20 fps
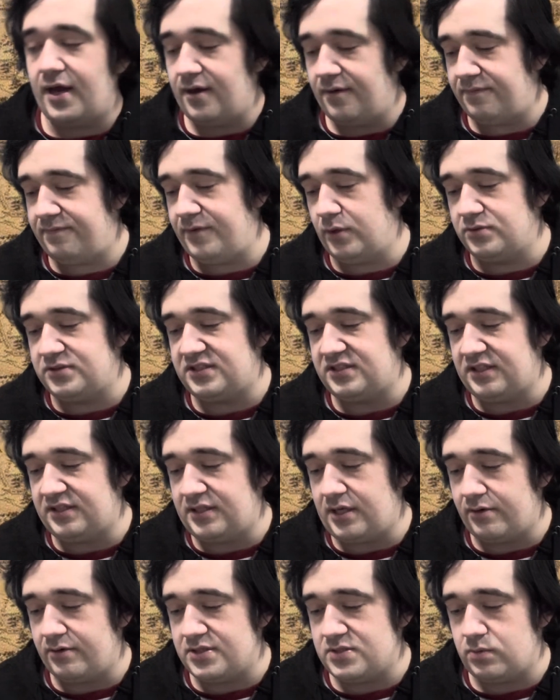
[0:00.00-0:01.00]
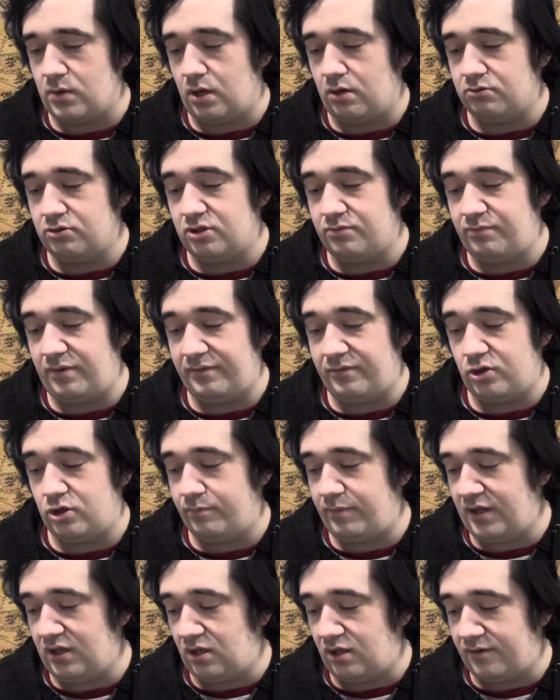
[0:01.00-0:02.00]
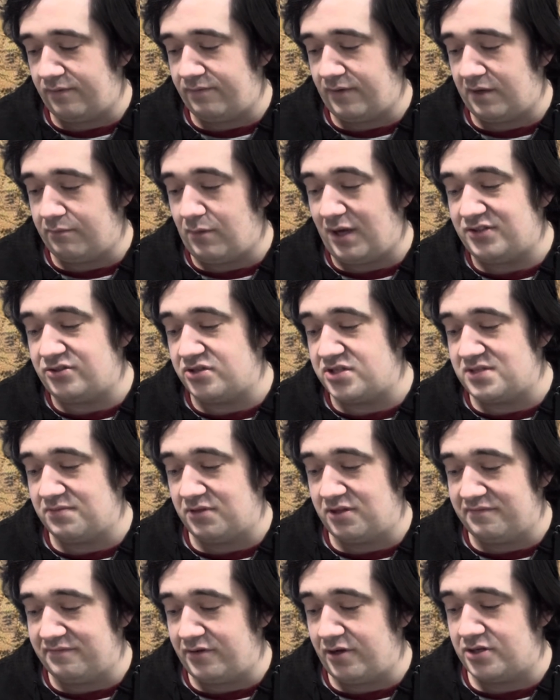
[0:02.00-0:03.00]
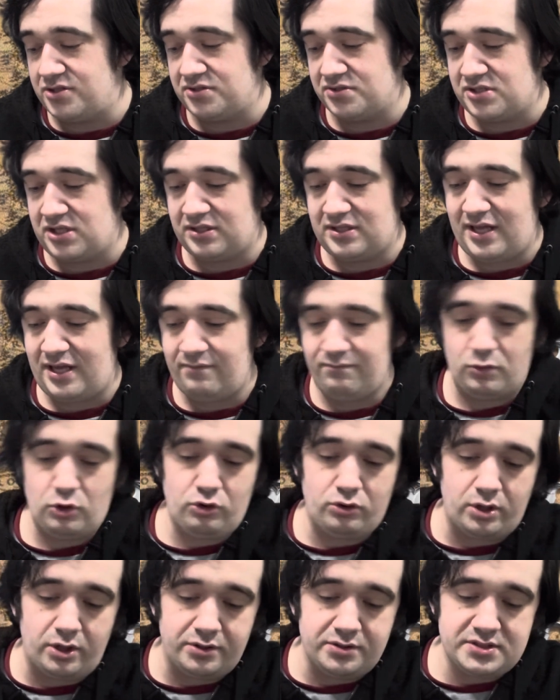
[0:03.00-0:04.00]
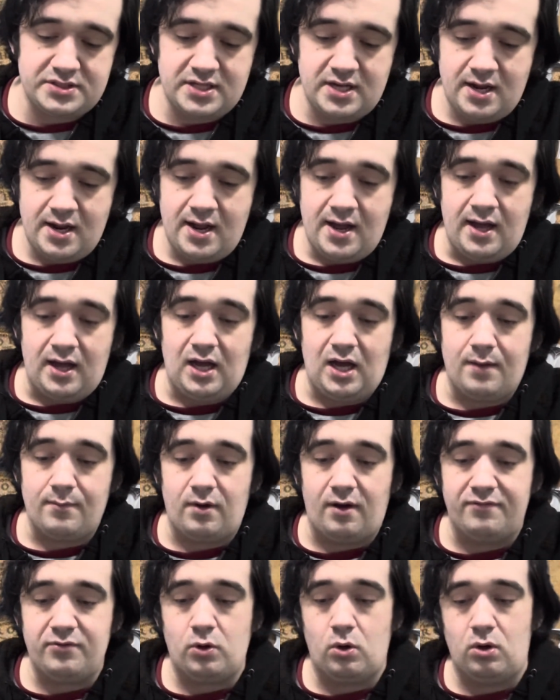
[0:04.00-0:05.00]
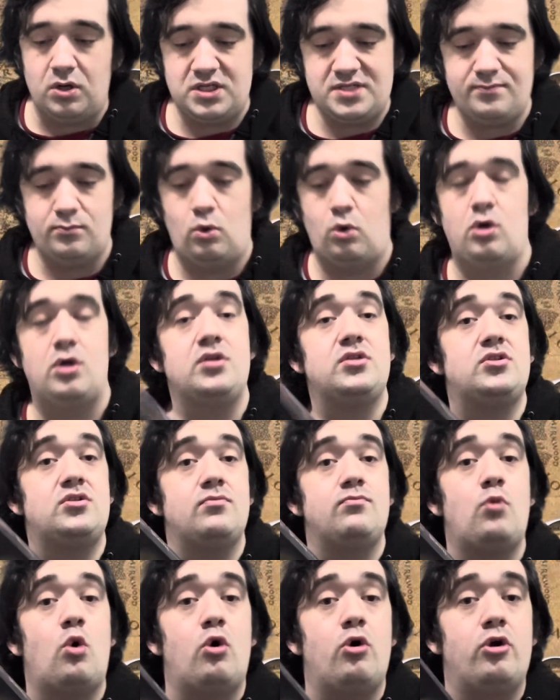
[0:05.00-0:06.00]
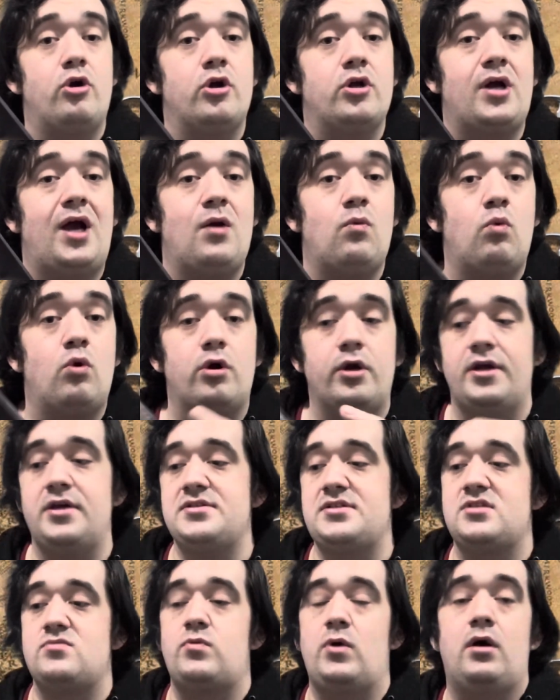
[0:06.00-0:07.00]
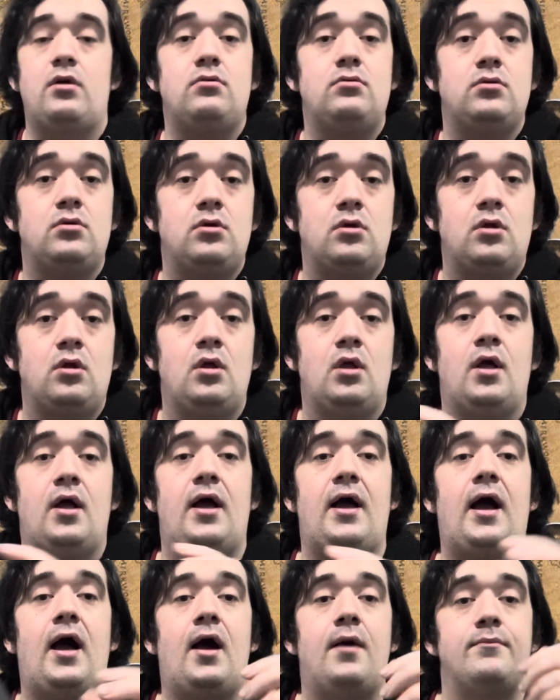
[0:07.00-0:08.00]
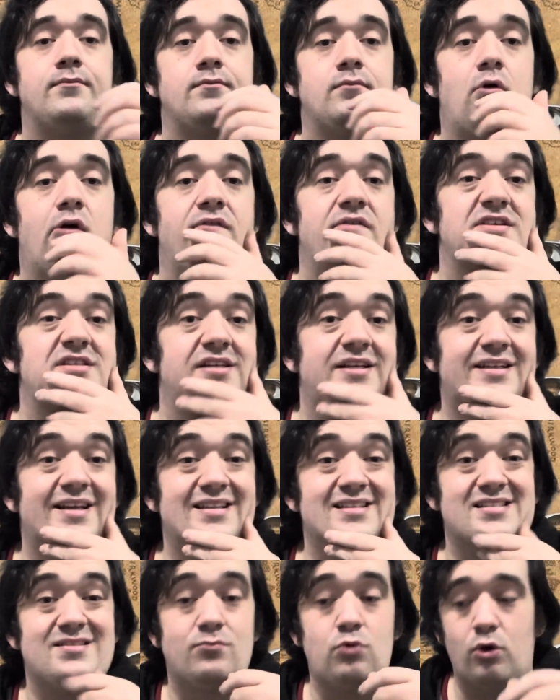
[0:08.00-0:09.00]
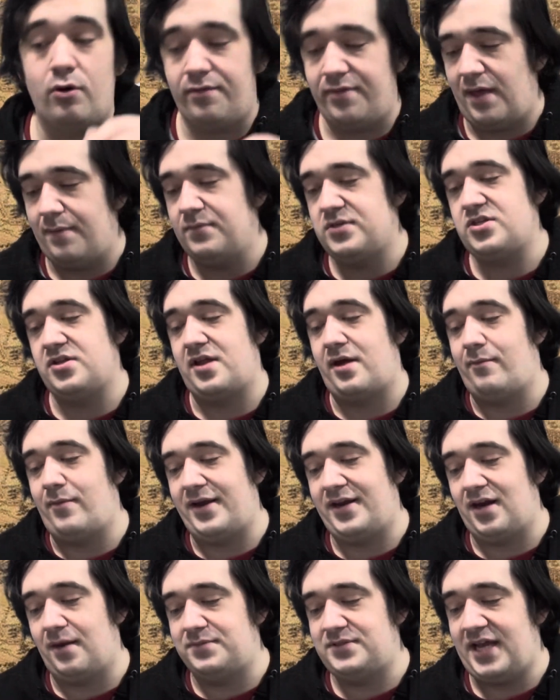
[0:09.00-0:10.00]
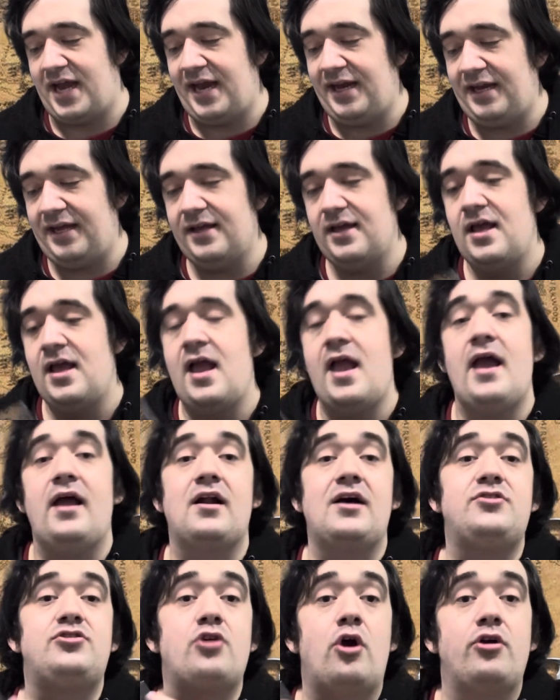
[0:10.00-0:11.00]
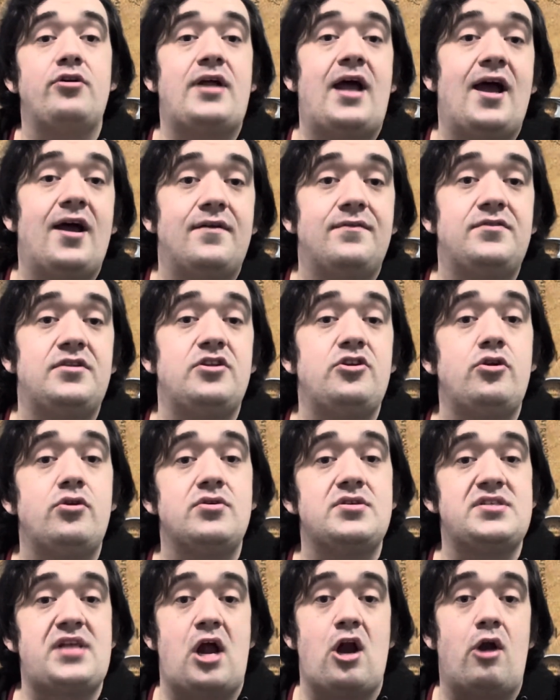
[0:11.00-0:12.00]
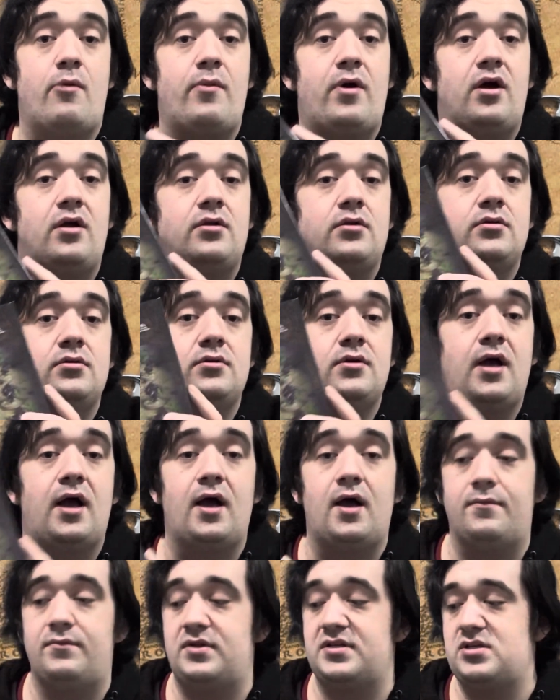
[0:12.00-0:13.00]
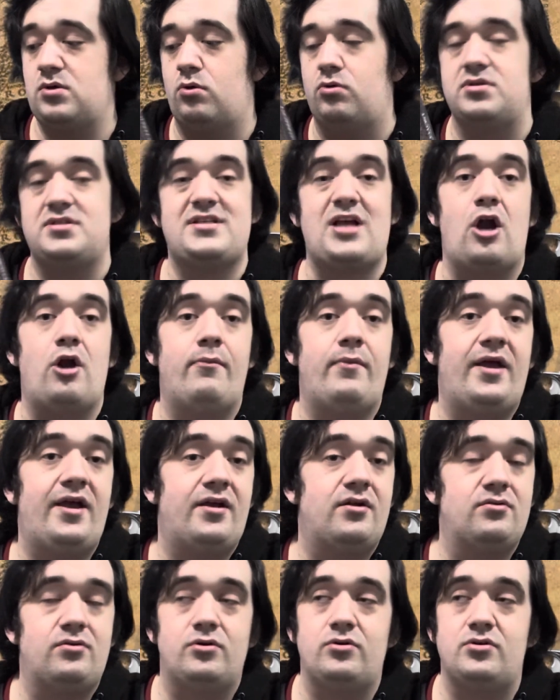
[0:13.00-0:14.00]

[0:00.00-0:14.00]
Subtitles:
filtered in there as well could be a lot of fun. Might do some conversions on there, who knows. Of course, more Urukai warriors as well. Obviously need some more of them, so that'll make it up to 80. And I don't have the new Saruman, or Saruman,